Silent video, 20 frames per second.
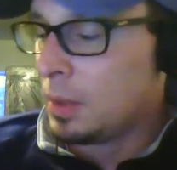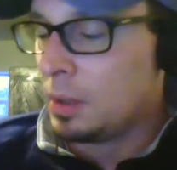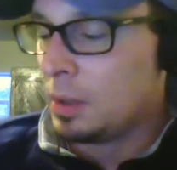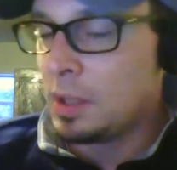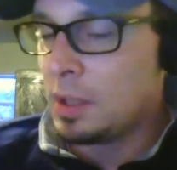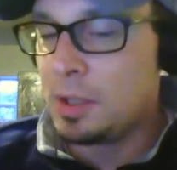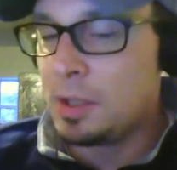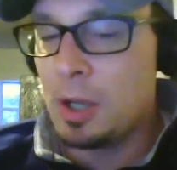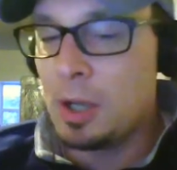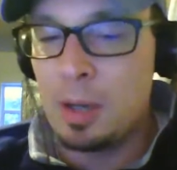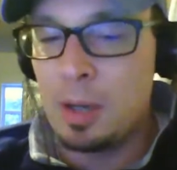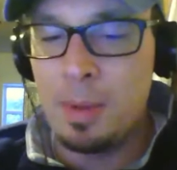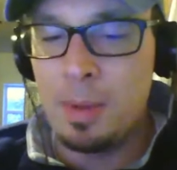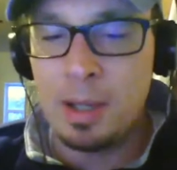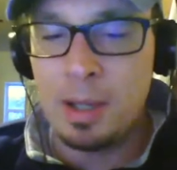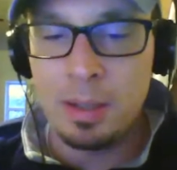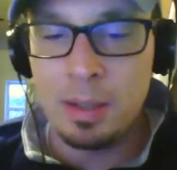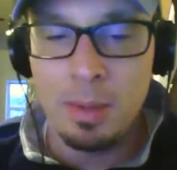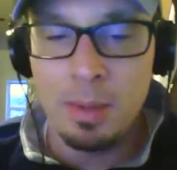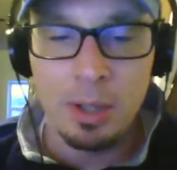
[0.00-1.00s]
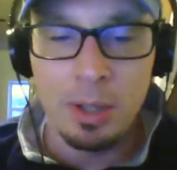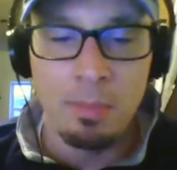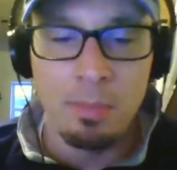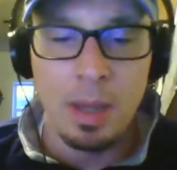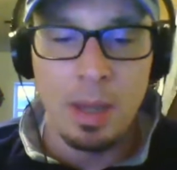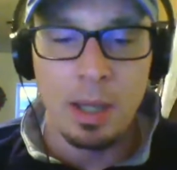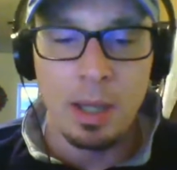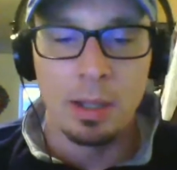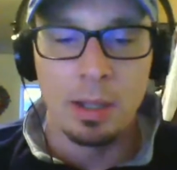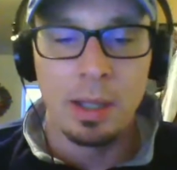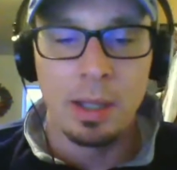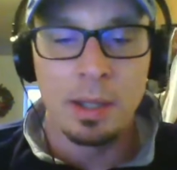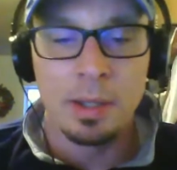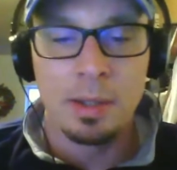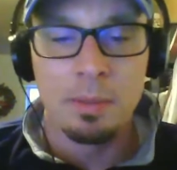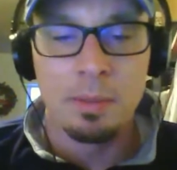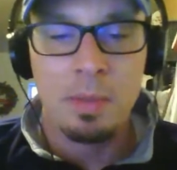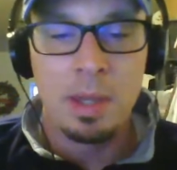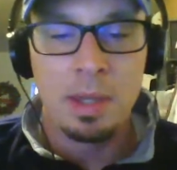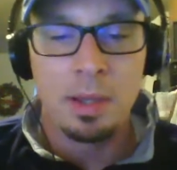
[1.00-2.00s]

let's talk about some other megalithic